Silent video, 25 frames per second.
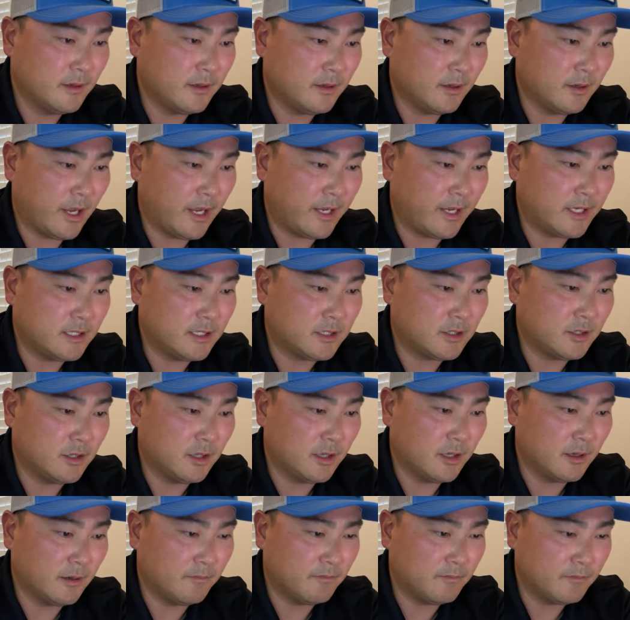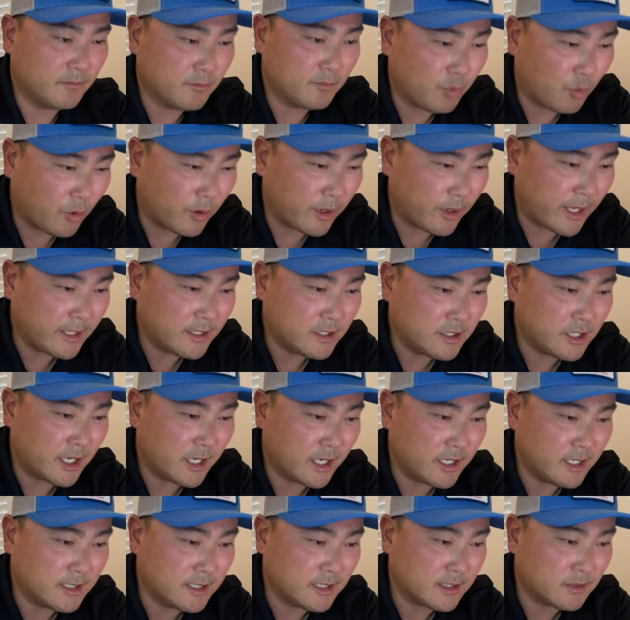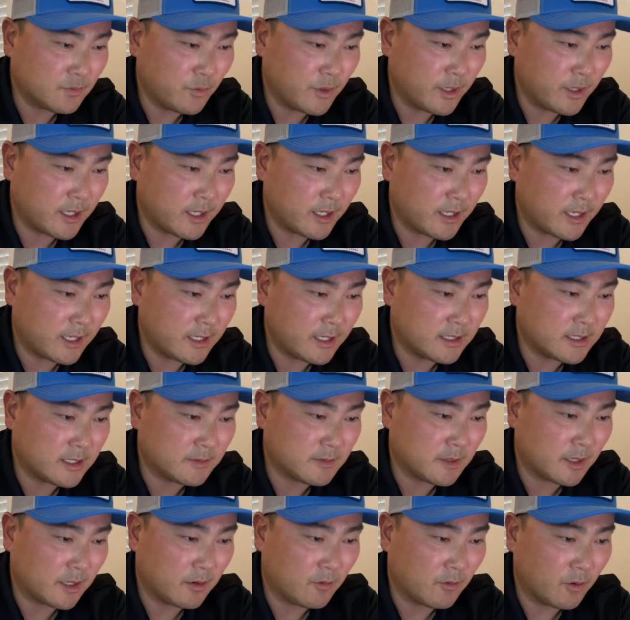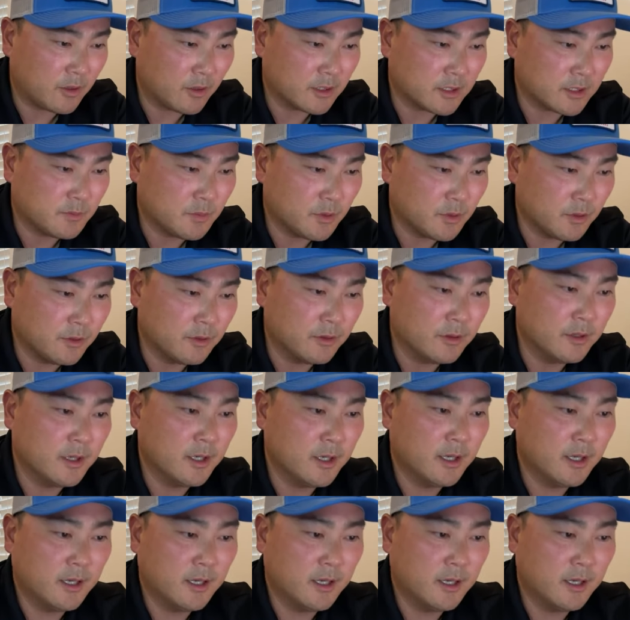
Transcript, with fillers: You're heading to the Port A jetties this weekend. Any tips on a work a spoon?